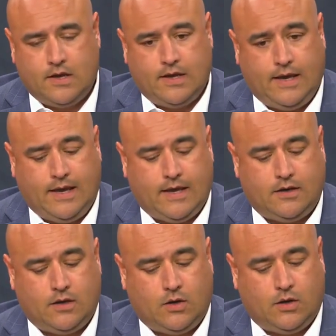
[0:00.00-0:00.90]

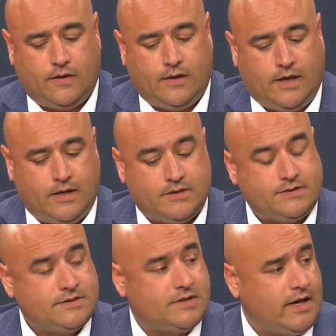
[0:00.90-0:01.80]
And it is
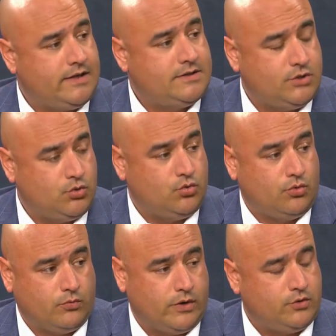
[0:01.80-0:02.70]
designed to
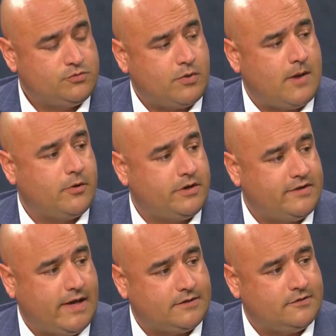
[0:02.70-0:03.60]
reduce property
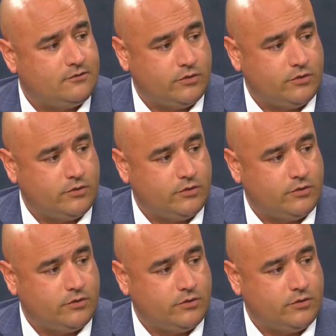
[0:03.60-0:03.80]
taxes,